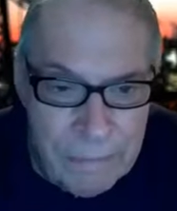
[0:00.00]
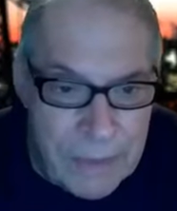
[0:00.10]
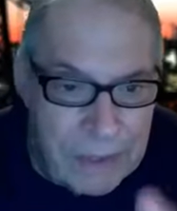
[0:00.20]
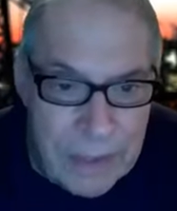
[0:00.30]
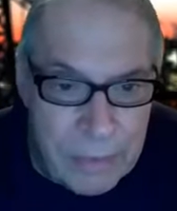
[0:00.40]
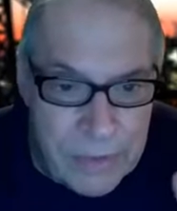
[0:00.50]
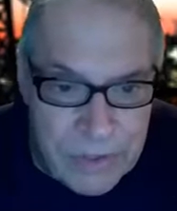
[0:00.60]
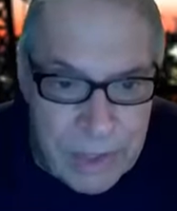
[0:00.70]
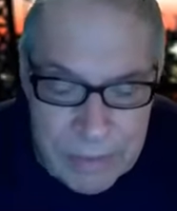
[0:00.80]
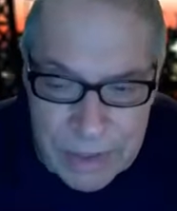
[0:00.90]
that there were
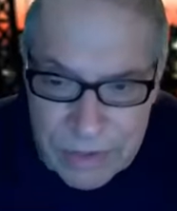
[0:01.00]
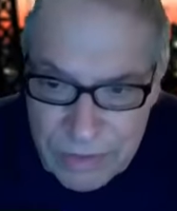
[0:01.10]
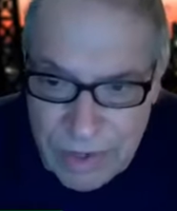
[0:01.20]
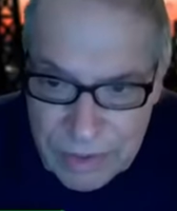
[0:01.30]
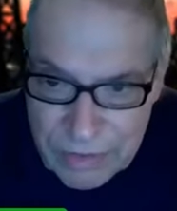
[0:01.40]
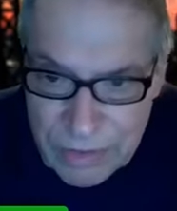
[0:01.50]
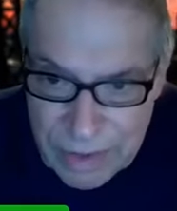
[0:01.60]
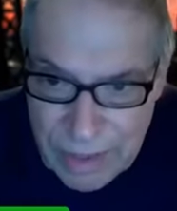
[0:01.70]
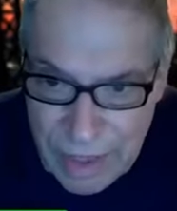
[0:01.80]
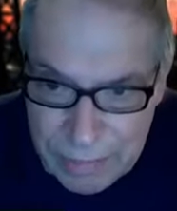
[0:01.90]
stimulus checks
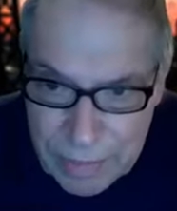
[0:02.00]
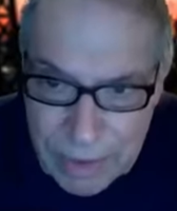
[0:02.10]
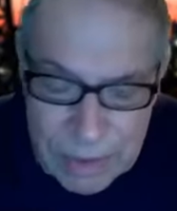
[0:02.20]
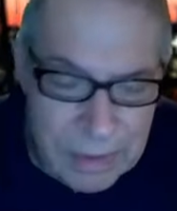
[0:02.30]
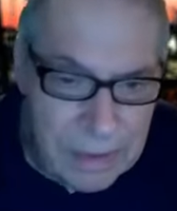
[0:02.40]
in that bill.